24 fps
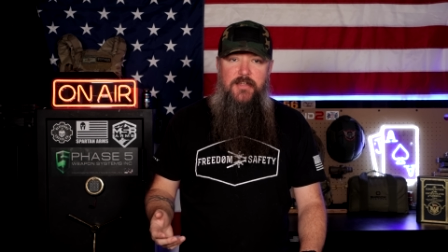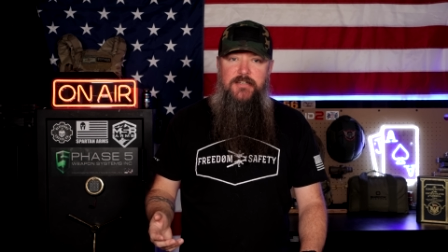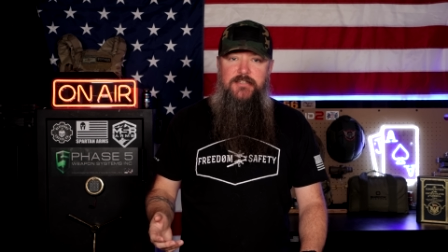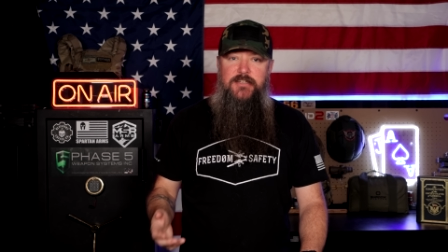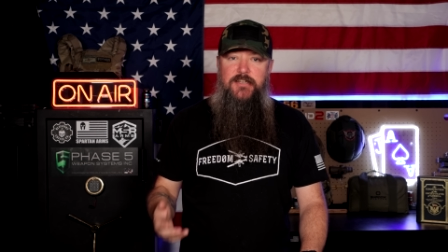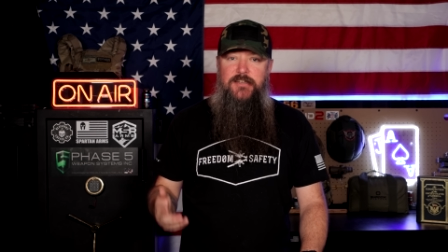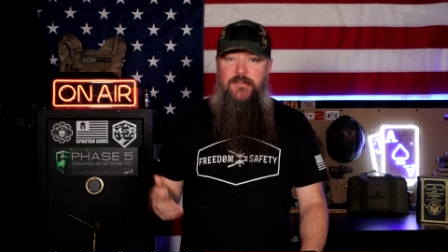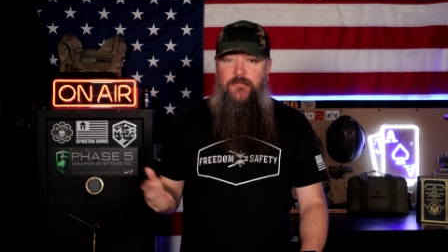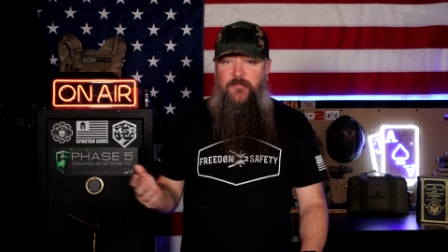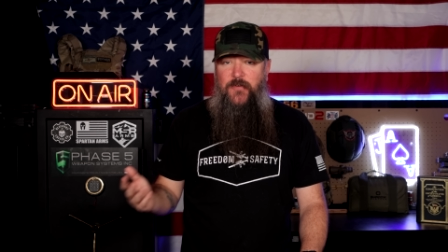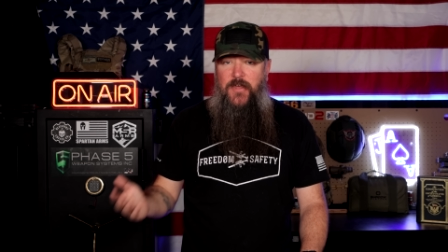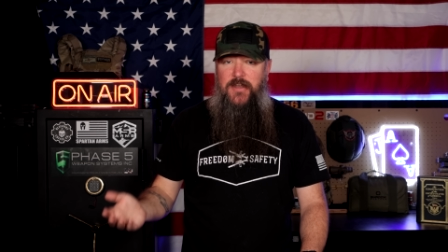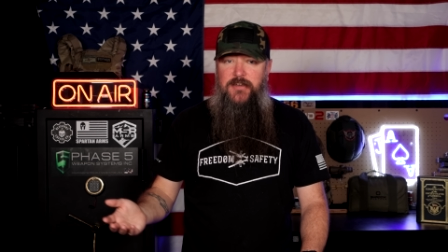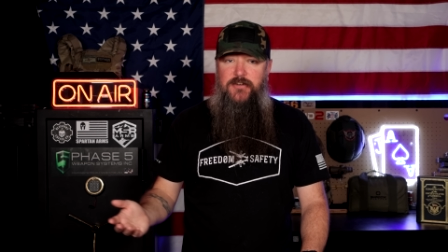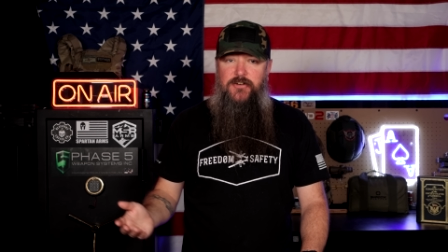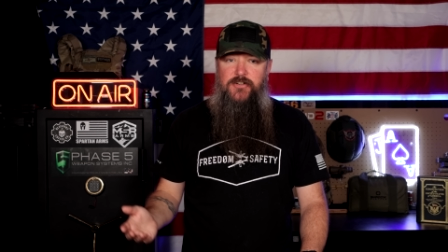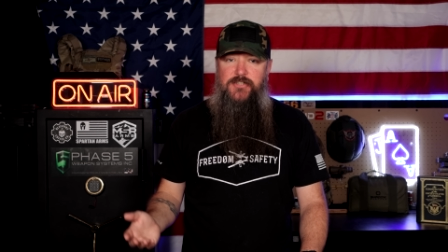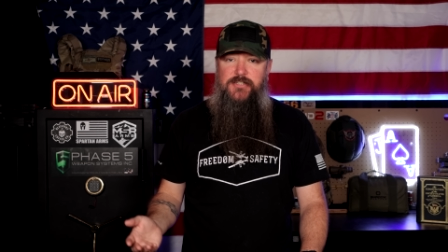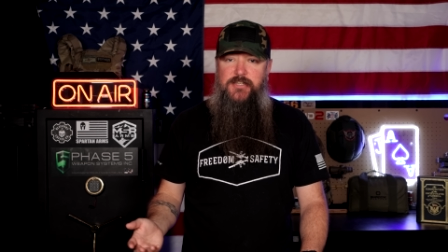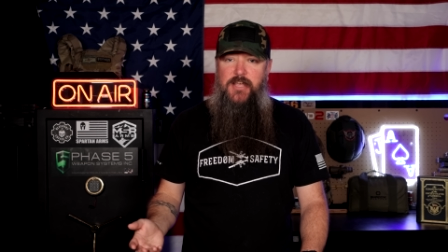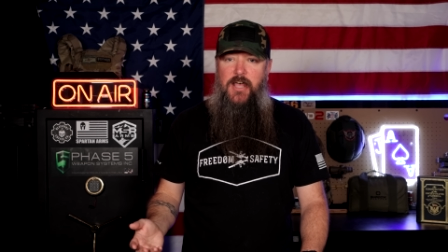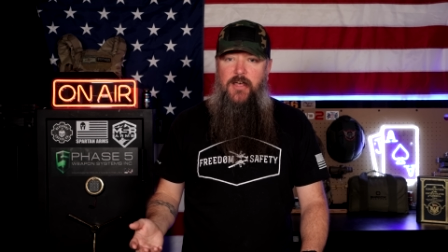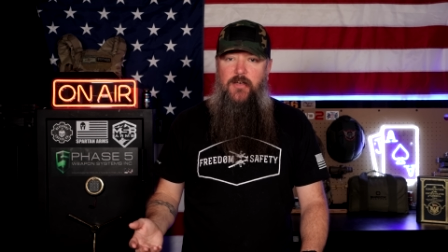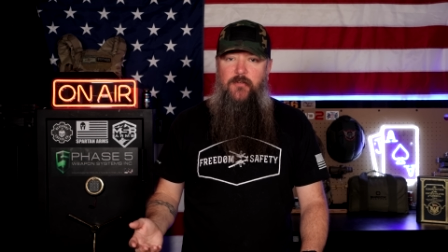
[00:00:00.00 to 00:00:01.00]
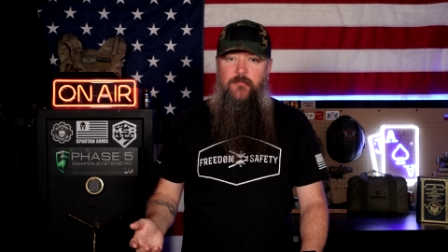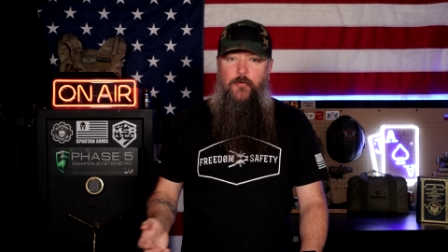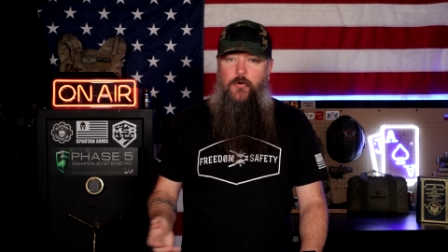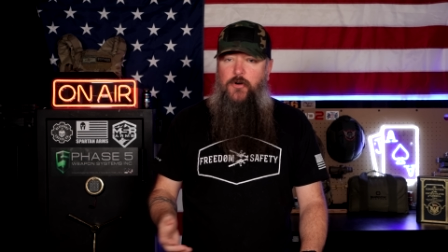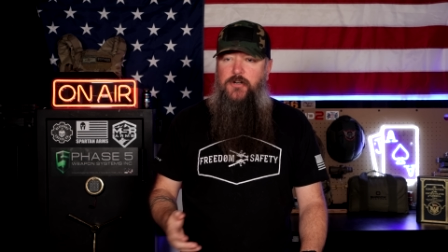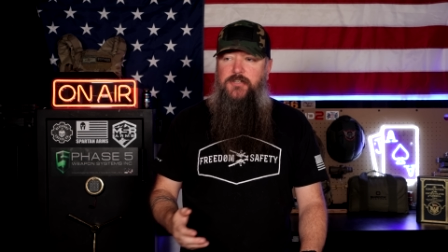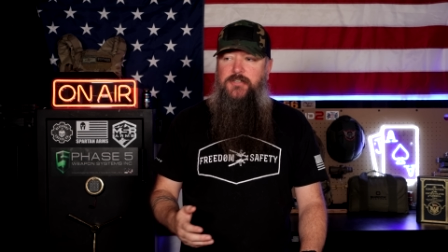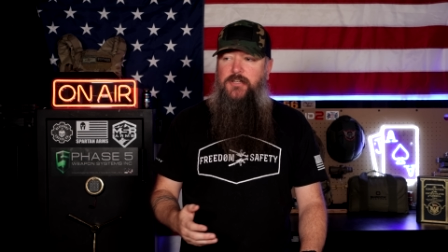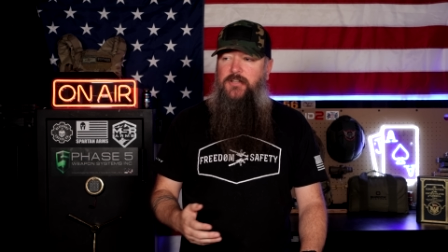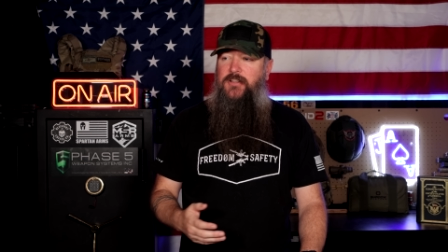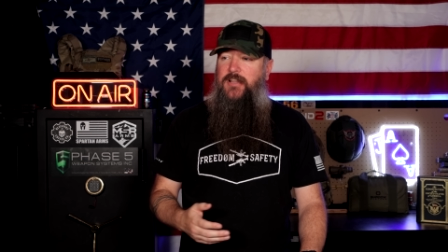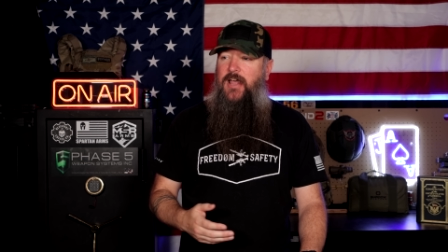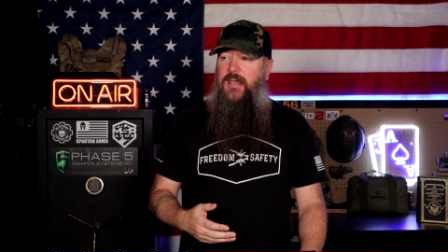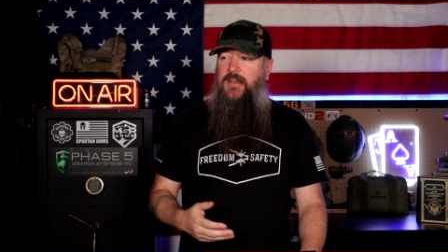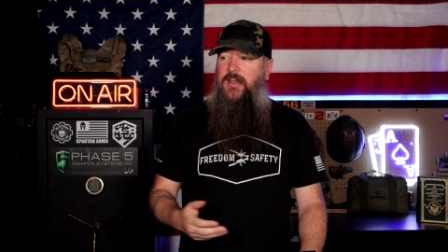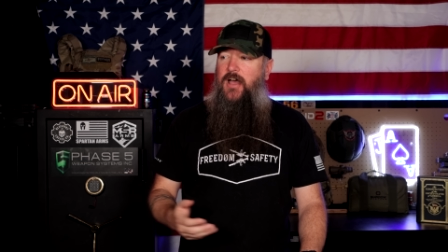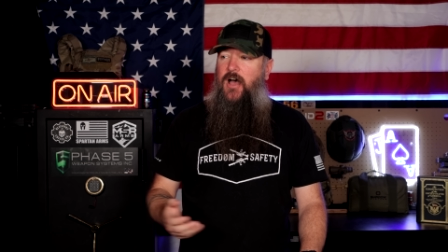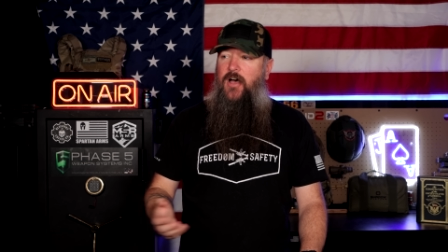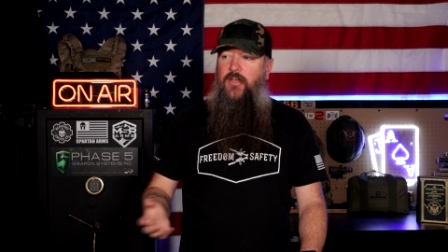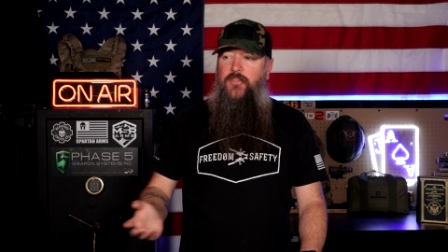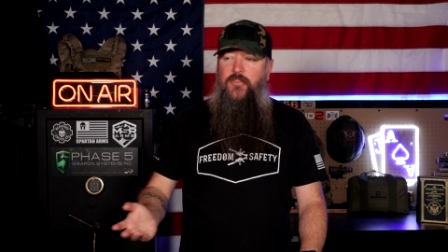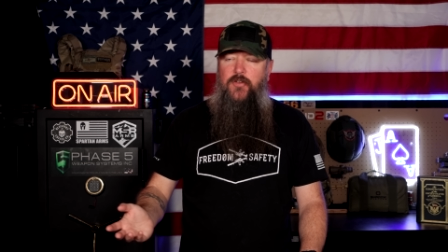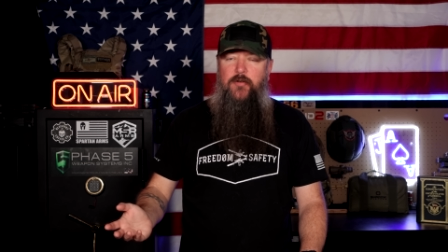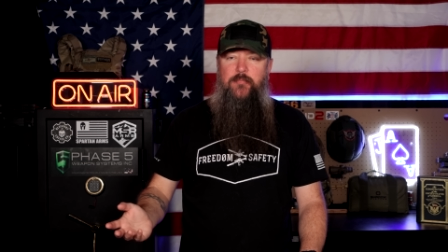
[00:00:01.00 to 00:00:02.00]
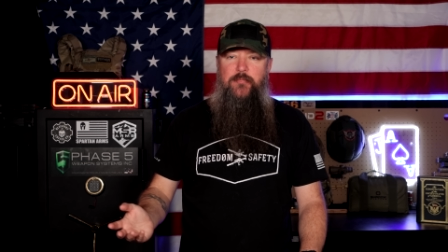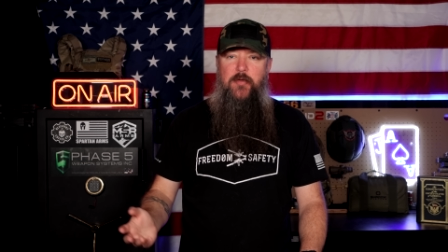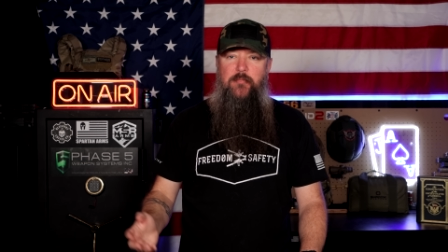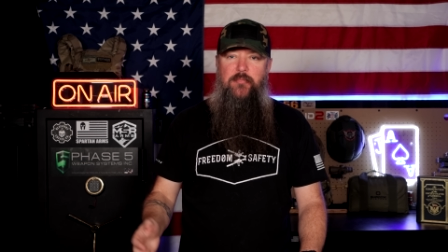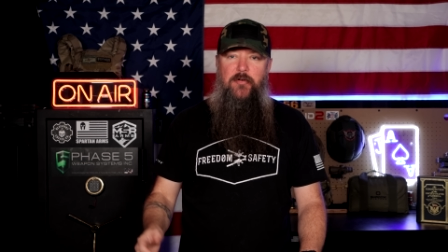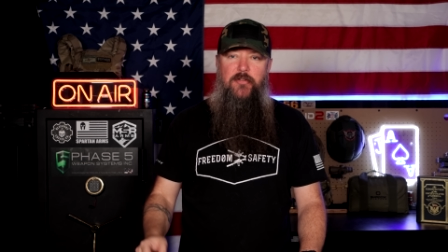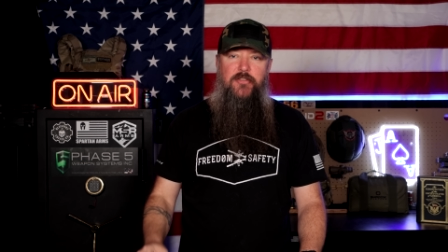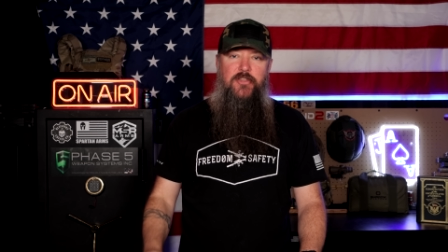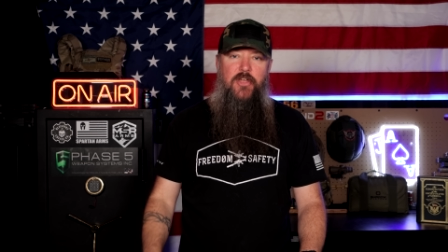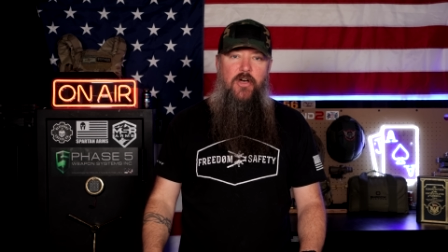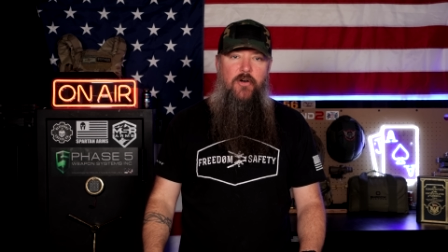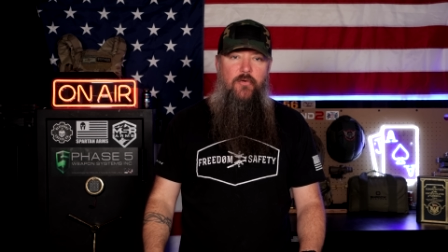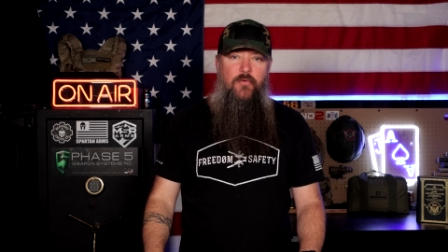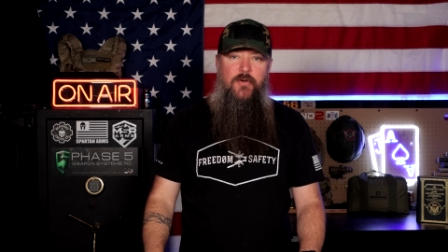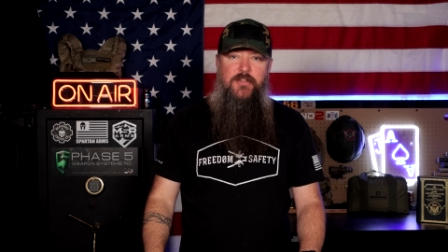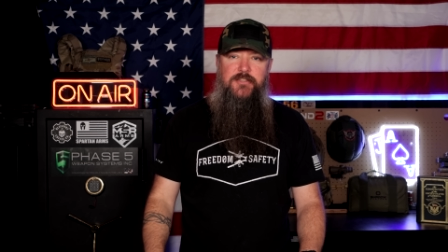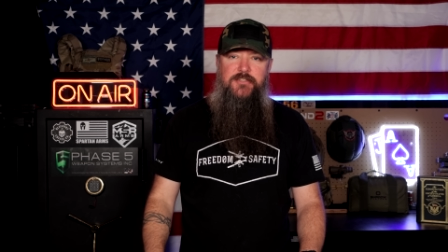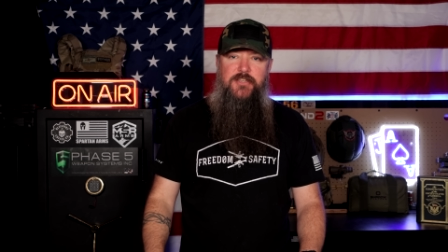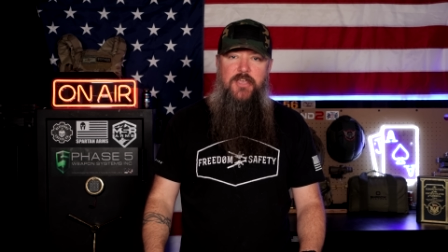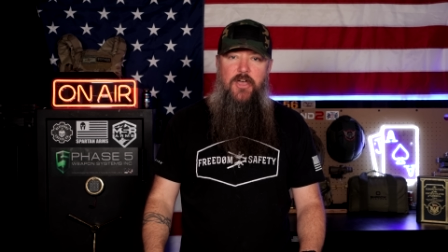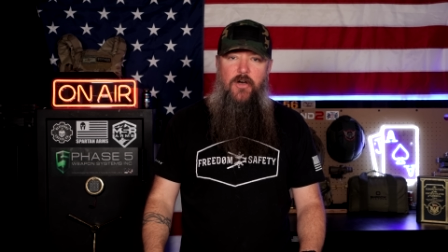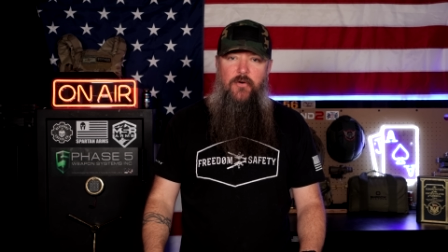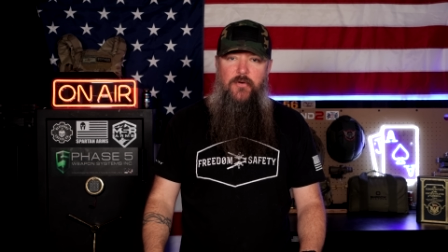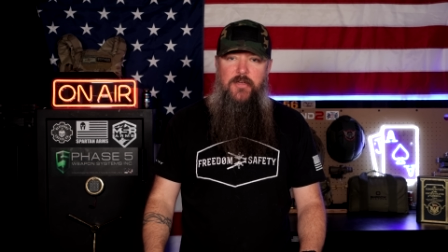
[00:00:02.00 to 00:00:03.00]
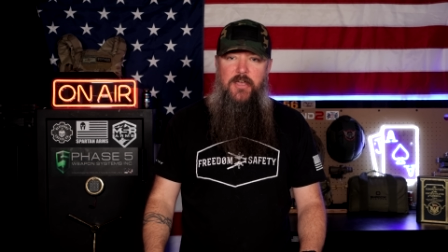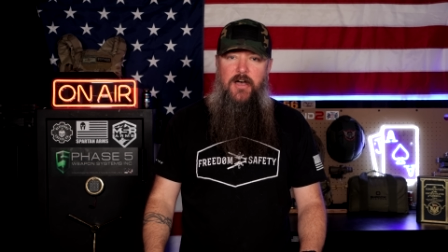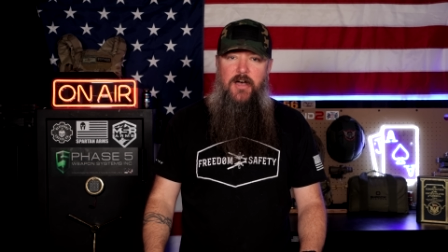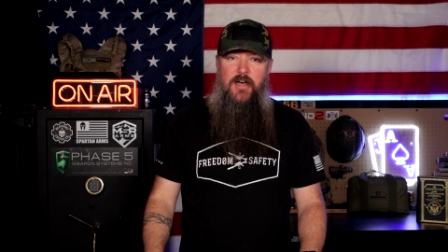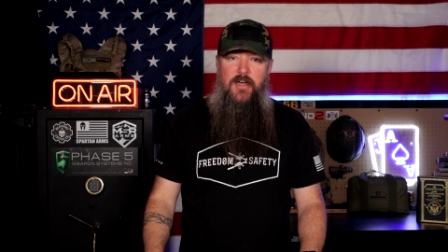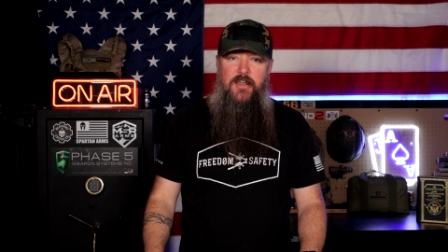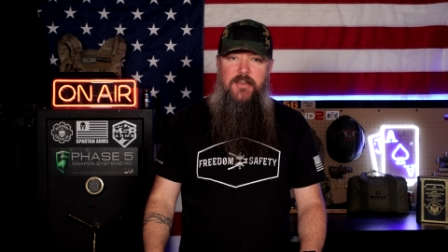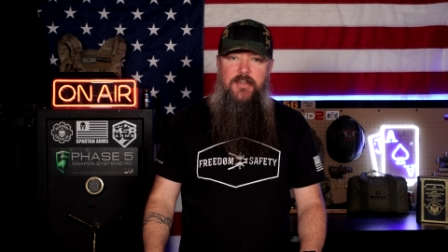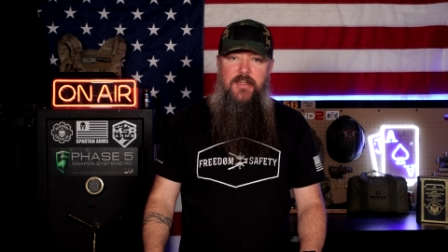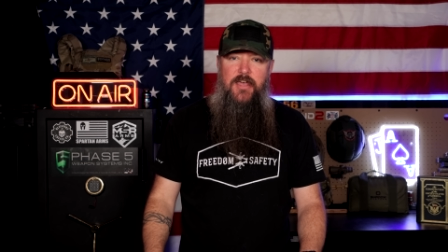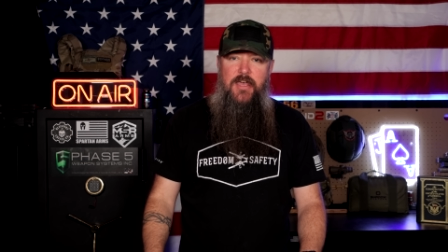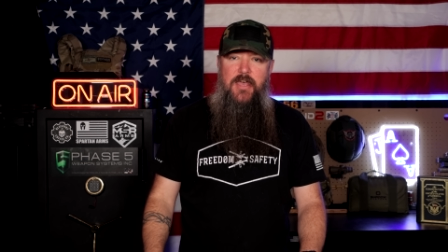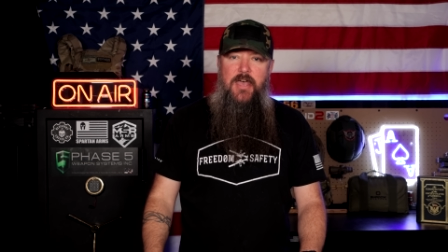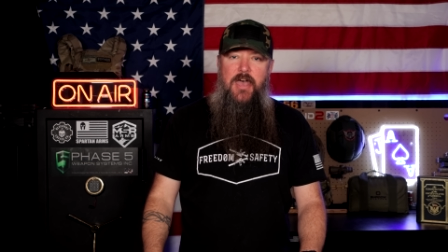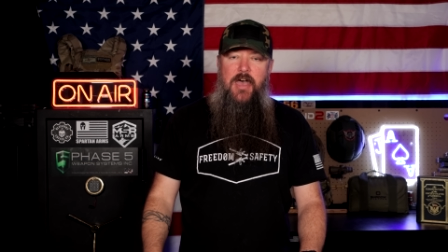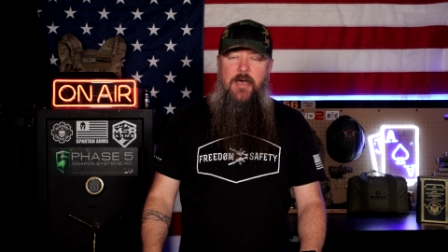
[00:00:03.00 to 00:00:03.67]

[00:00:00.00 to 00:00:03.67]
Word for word: to defend yourself or to let other people know what's going on.